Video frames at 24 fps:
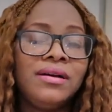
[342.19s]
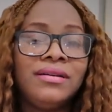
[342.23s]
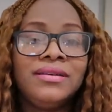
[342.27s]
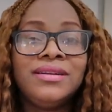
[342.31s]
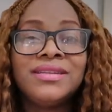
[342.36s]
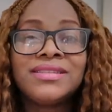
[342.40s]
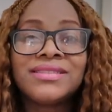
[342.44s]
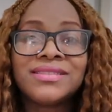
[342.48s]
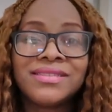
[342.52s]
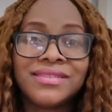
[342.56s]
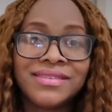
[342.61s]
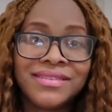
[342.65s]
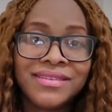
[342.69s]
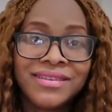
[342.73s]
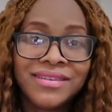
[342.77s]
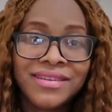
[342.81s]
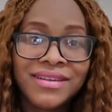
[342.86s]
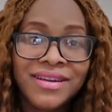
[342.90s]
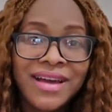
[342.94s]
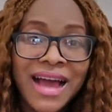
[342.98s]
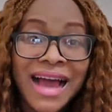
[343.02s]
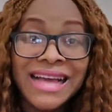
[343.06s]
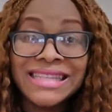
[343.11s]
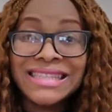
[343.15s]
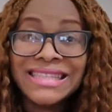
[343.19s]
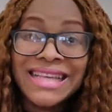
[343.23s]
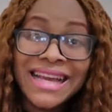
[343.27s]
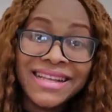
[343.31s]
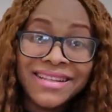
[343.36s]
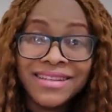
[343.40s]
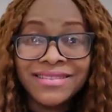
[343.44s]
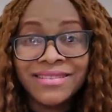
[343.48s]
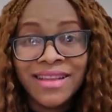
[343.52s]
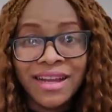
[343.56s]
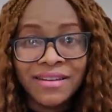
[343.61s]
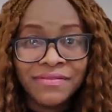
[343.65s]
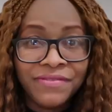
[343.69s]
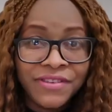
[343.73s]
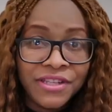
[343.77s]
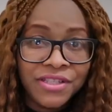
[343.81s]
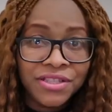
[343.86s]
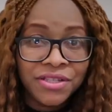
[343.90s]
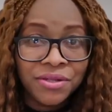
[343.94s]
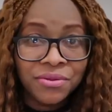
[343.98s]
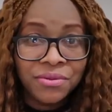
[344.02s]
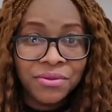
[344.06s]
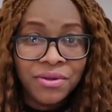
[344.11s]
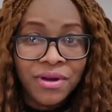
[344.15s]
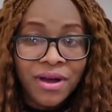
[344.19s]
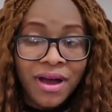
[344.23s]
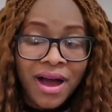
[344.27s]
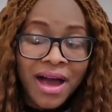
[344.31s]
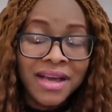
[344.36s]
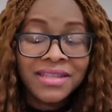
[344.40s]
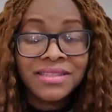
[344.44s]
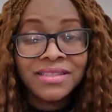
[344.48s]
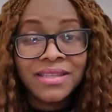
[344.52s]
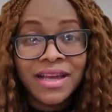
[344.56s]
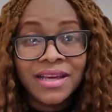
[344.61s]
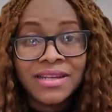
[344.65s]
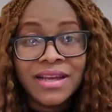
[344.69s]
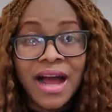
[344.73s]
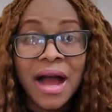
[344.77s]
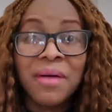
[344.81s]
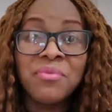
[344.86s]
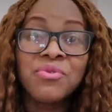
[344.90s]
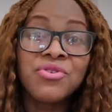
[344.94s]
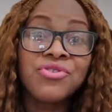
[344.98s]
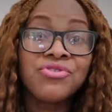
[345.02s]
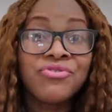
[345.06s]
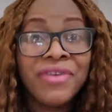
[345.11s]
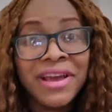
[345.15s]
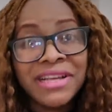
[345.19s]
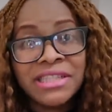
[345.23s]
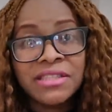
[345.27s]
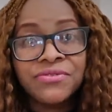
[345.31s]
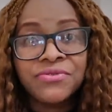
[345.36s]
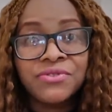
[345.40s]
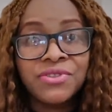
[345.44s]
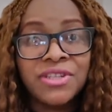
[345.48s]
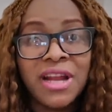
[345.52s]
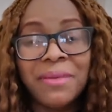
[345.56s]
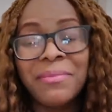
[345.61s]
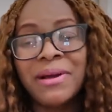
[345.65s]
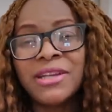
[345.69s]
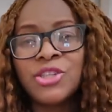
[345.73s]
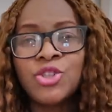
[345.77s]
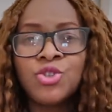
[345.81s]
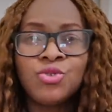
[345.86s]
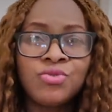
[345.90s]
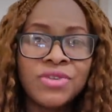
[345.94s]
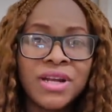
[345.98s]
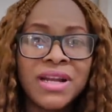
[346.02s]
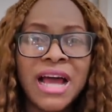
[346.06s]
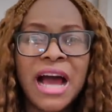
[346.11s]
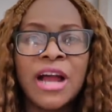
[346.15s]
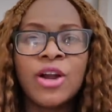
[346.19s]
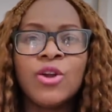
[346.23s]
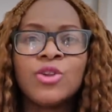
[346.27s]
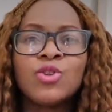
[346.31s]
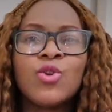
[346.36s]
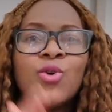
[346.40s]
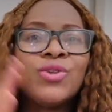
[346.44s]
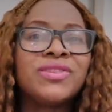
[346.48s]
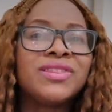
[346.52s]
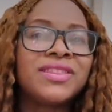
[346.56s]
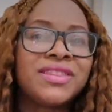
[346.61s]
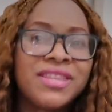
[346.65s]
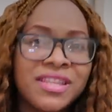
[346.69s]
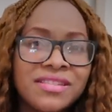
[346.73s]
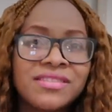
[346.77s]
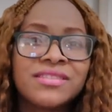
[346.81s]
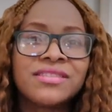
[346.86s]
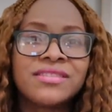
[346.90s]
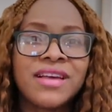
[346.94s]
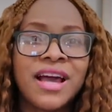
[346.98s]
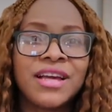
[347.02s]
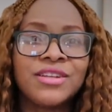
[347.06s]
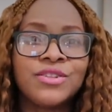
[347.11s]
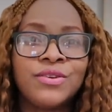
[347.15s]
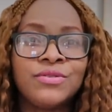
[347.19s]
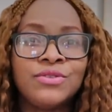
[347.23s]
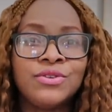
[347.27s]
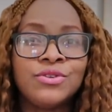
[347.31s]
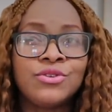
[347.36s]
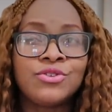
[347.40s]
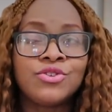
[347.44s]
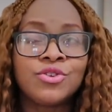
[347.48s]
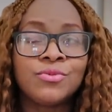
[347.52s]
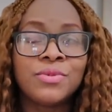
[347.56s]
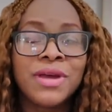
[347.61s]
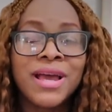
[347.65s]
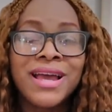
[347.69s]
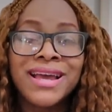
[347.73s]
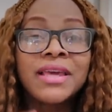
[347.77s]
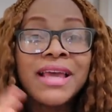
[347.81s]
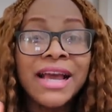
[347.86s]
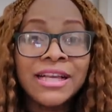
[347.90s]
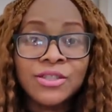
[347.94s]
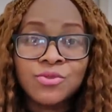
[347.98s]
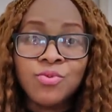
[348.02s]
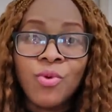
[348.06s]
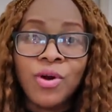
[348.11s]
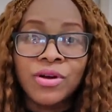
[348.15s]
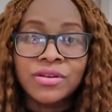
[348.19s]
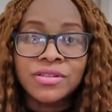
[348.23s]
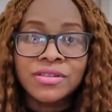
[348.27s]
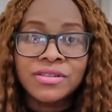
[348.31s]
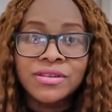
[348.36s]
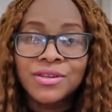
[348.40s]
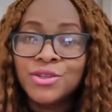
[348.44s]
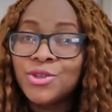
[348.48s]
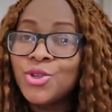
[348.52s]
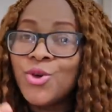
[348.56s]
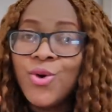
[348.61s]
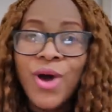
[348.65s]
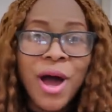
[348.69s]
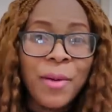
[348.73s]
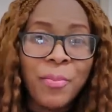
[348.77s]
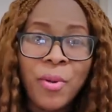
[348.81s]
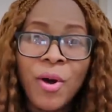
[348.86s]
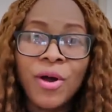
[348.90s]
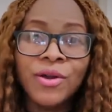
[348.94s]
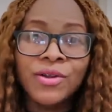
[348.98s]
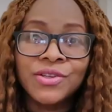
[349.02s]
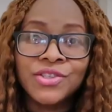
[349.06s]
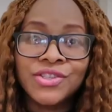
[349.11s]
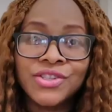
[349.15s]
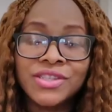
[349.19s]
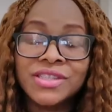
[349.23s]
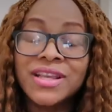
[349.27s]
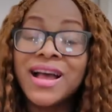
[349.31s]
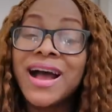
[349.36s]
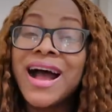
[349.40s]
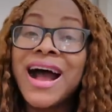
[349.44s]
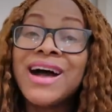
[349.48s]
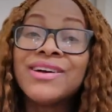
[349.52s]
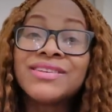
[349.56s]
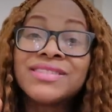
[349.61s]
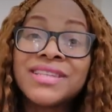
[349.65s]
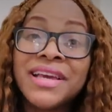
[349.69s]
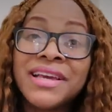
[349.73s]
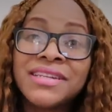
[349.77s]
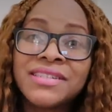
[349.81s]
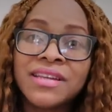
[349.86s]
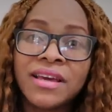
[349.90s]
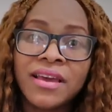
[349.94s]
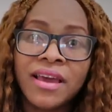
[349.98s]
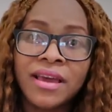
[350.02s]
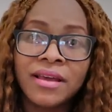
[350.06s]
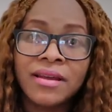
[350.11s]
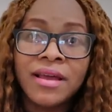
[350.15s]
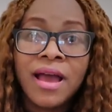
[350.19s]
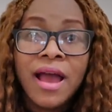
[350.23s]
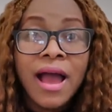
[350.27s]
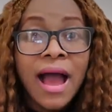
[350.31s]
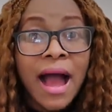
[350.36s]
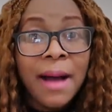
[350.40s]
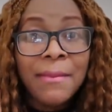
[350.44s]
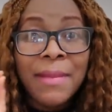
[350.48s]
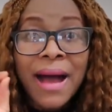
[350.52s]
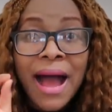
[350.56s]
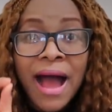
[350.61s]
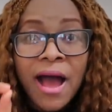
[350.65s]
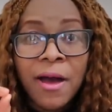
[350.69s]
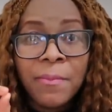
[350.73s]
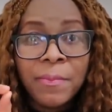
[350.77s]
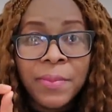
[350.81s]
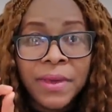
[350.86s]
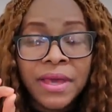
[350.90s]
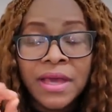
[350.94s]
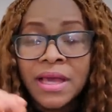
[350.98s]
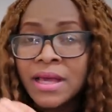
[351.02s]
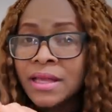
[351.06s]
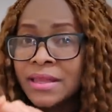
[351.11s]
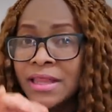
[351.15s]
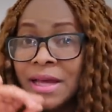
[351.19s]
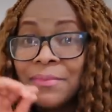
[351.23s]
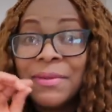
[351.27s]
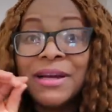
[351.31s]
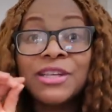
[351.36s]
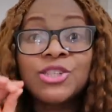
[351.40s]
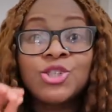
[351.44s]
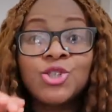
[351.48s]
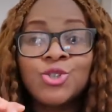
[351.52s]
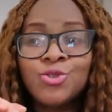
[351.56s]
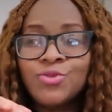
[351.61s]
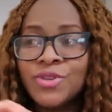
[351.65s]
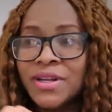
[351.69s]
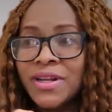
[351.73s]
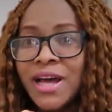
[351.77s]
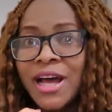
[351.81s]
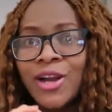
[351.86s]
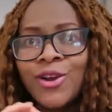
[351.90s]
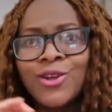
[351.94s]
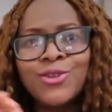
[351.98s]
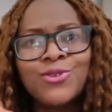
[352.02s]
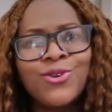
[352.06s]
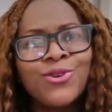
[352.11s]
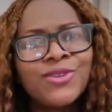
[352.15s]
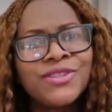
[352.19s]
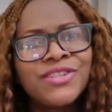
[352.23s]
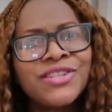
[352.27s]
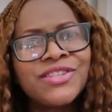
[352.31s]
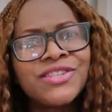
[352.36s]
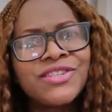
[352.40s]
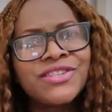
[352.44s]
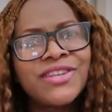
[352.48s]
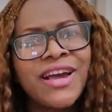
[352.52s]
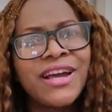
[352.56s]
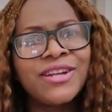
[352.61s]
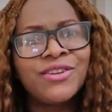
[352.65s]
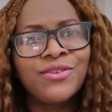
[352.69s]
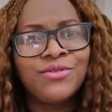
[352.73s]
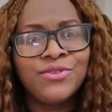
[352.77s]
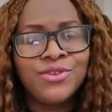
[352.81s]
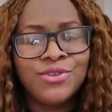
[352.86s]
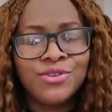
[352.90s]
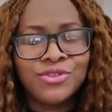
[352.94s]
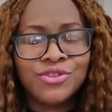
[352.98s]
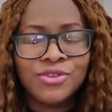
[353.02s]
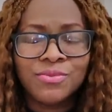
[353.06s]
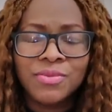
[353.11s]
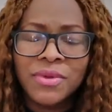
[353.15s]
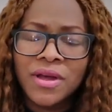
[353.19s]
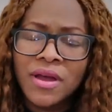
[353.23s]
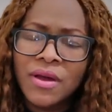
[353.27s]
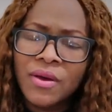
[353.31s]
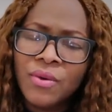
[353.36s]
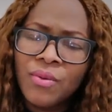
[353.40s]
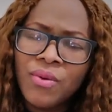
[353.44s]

Listen, I said in that video, I said I'm grateful that my children are not on this side of YouTube. Guess what? No apologies. I'll say it again. I'm happy that my children are not on this side of YouTube.